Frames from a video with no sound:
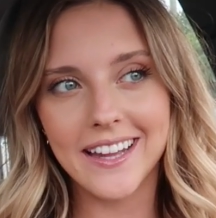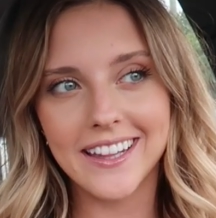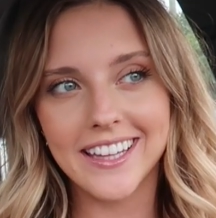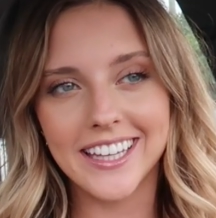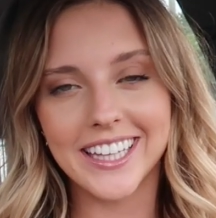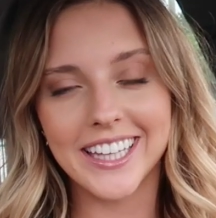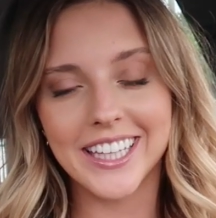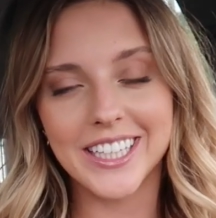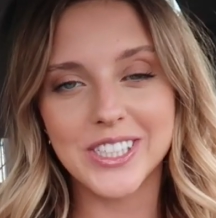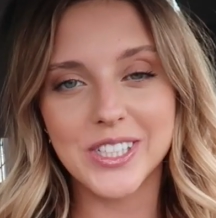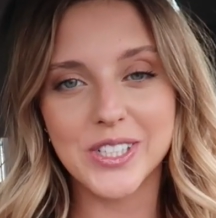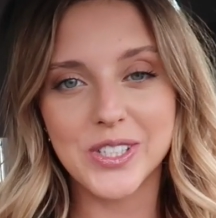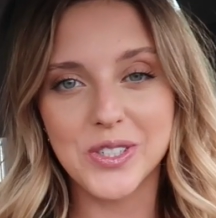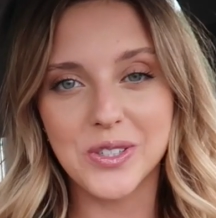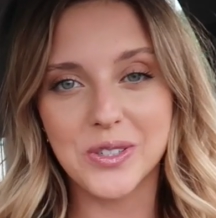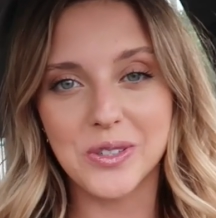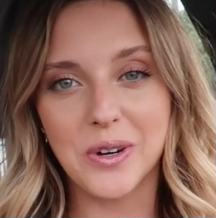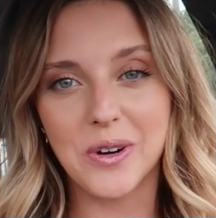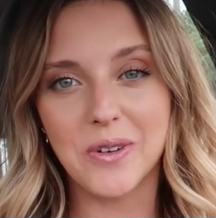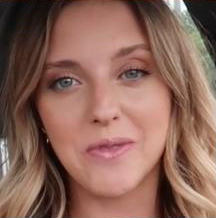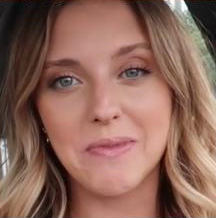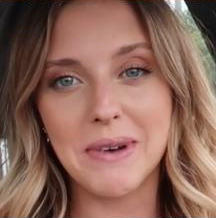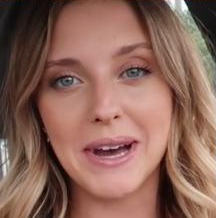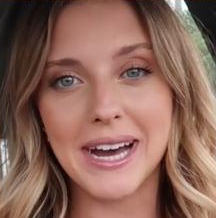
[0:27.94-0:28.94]
They like just
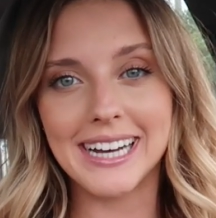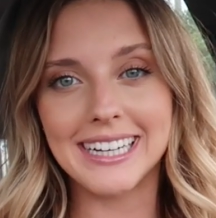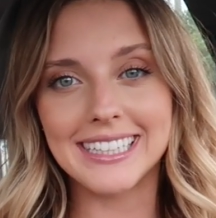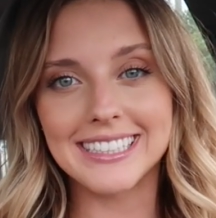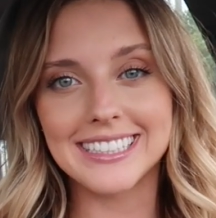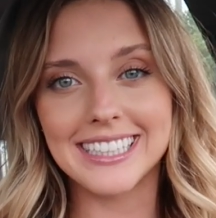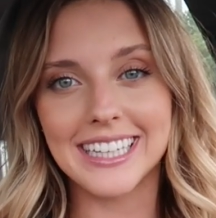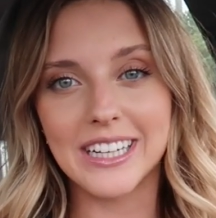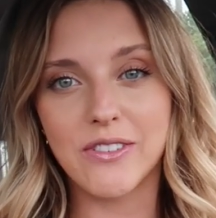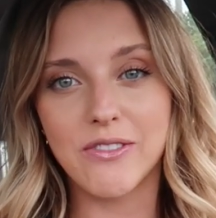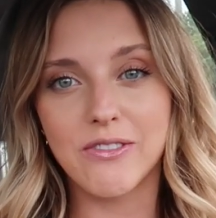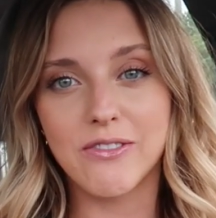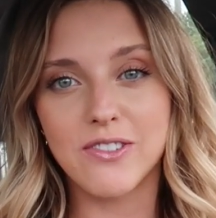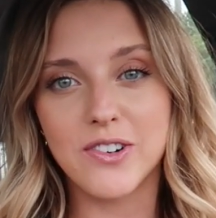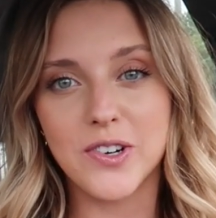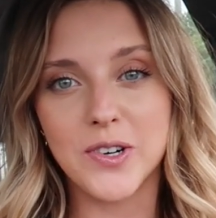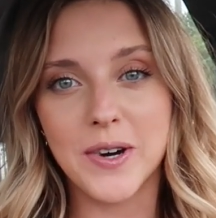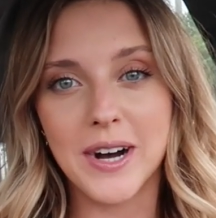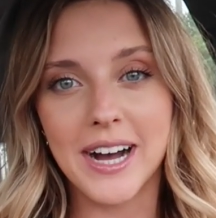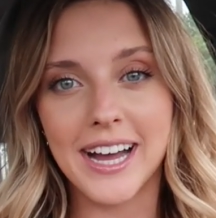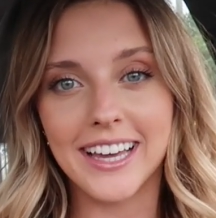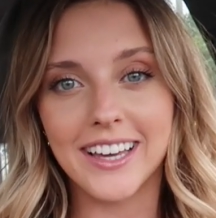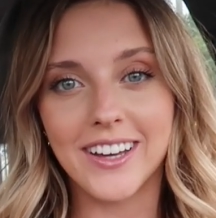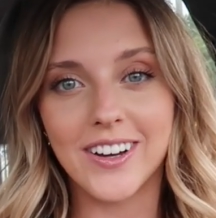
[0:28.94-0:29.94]
drove past, like
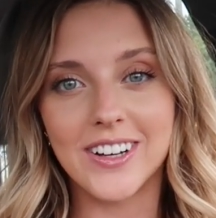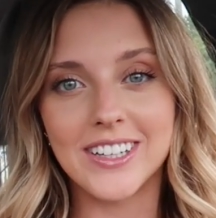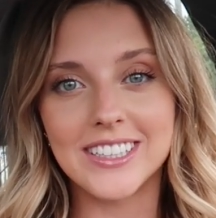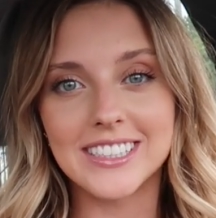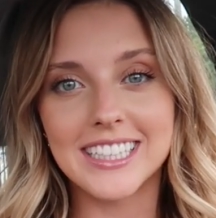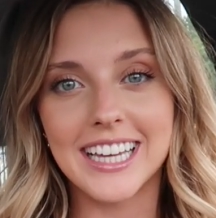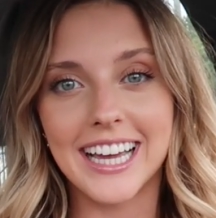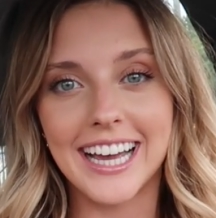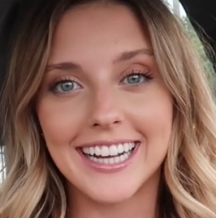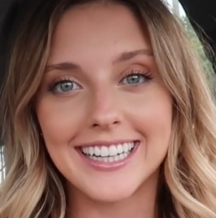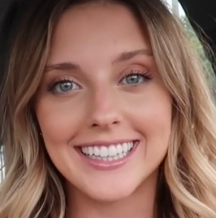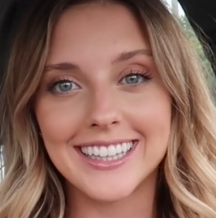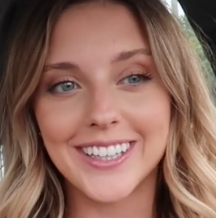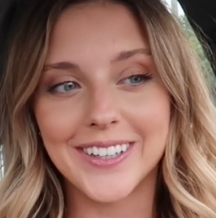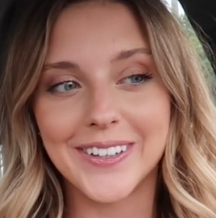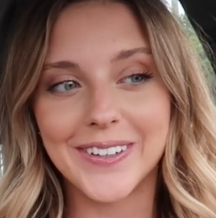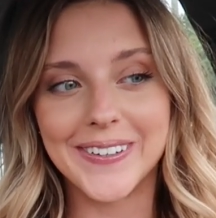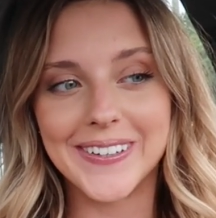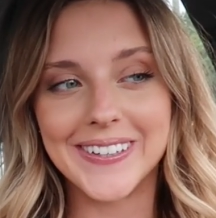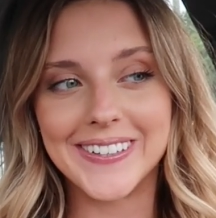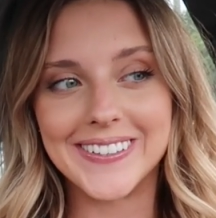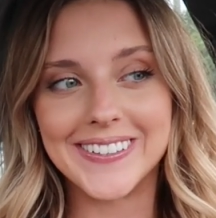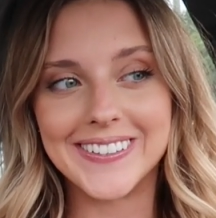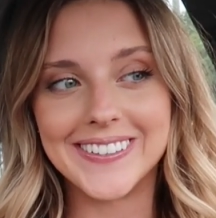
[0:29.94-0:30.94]
full eye contact the
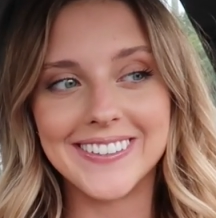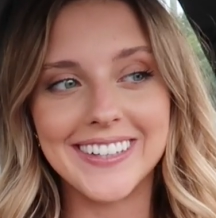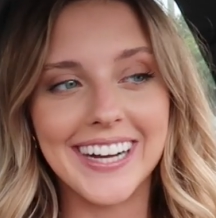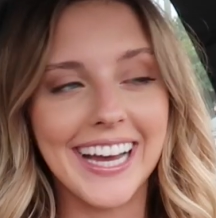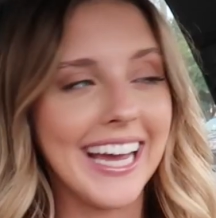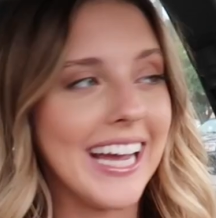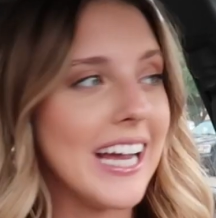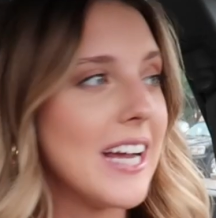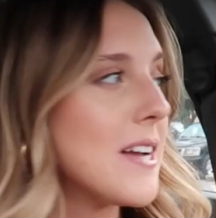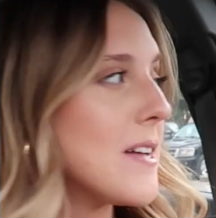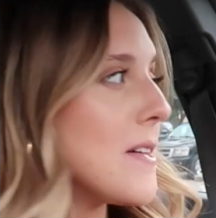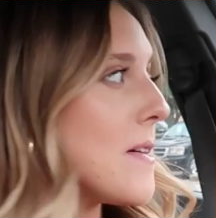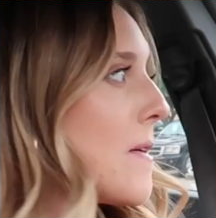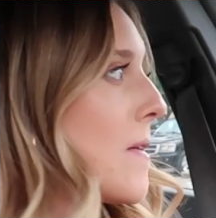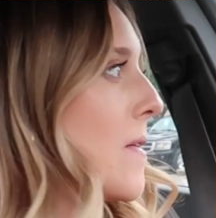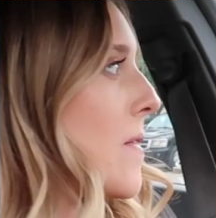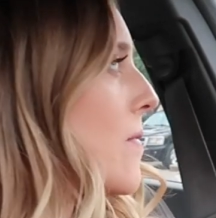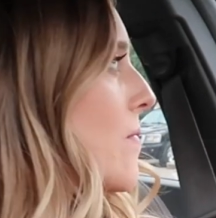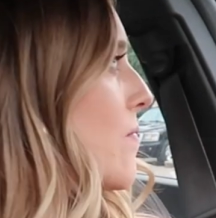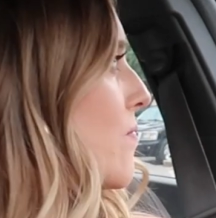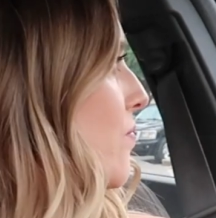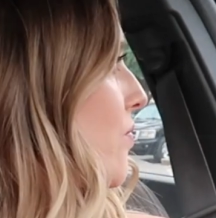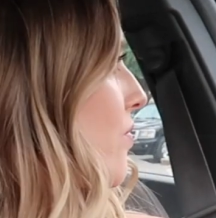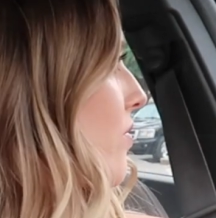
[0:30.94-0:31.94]
whole way.
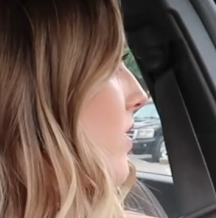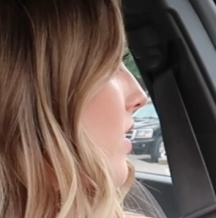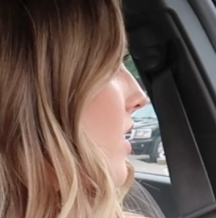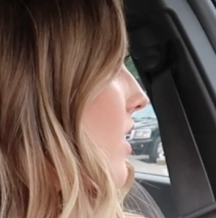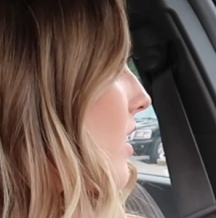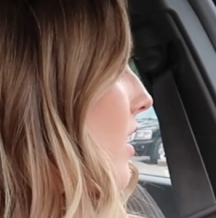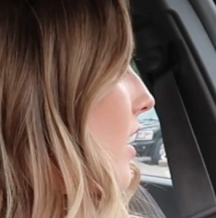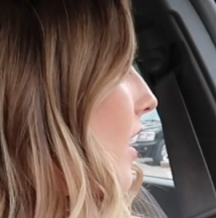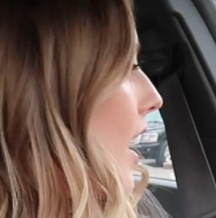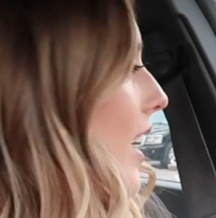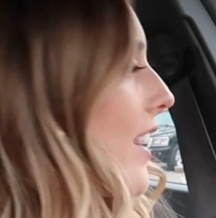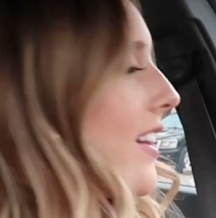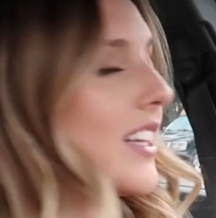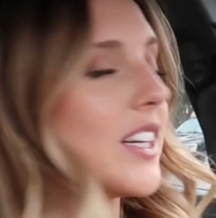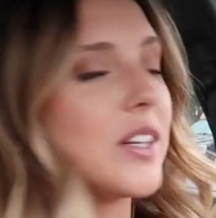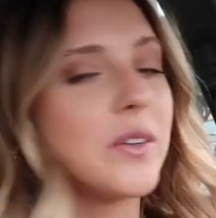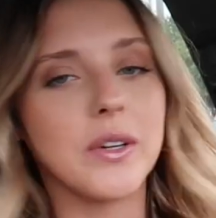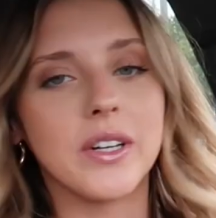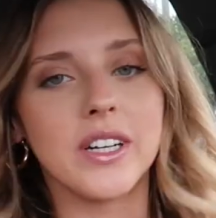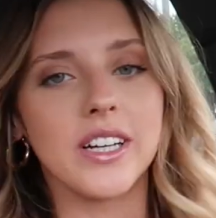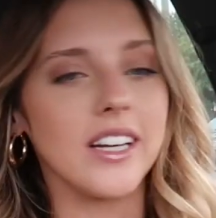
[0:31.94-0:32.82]
I think we're